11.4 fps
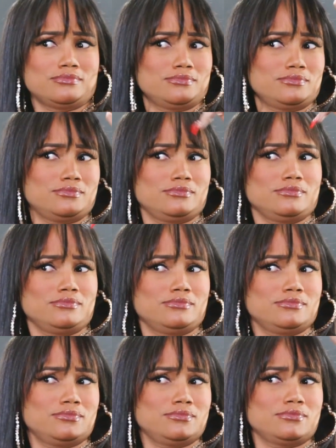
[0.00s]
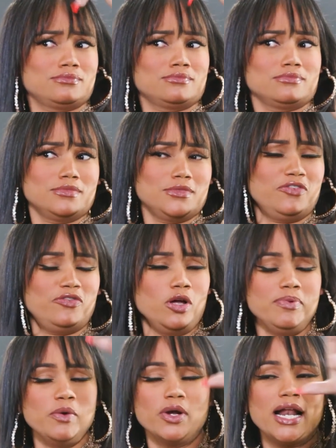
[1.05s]
to him, get to that sheet. Floyd be with
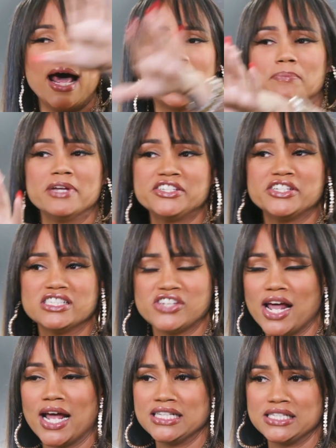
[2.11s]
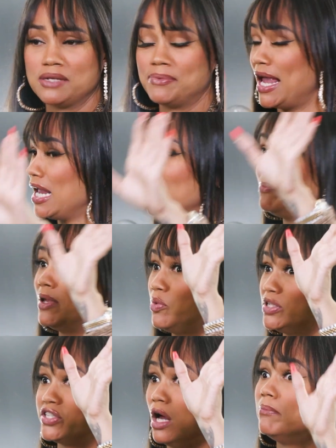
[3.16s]
a lot of bitches. Shout out to man, he be
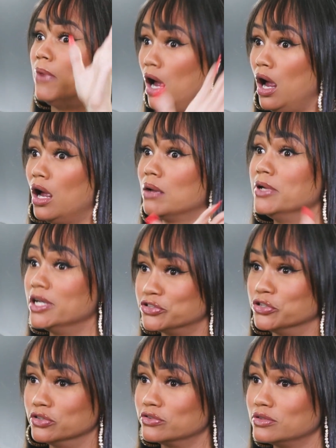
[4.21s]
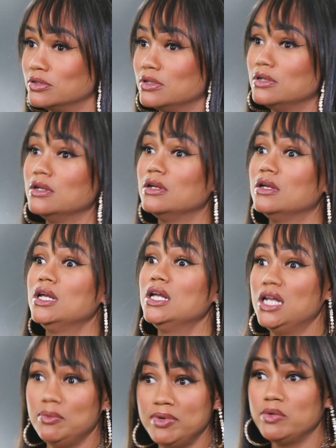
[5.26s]
with some bad bitches. Mm.
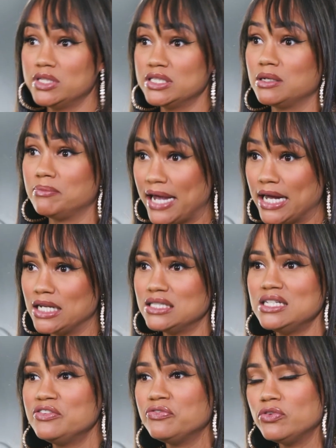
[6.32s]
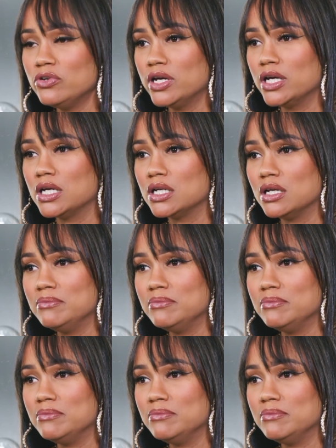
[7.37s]
He be with some baddies. It's Floyd. I